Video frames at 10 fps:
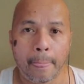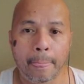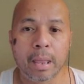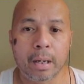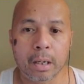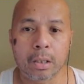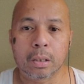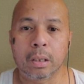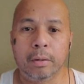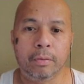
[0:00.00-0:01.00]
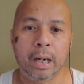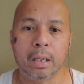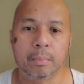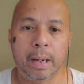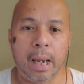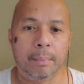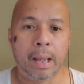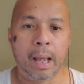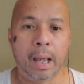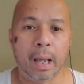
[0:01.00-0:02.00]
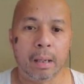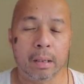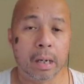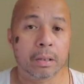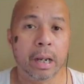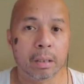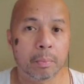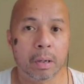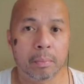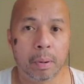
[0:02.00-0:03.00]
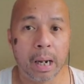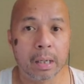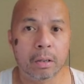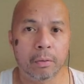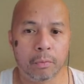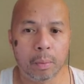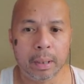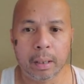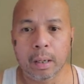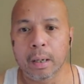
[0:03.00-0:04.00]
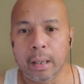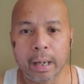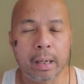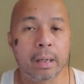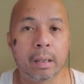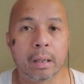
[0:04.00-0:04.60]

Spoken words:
because eFitX, my app, it actually has a proprietary formula that can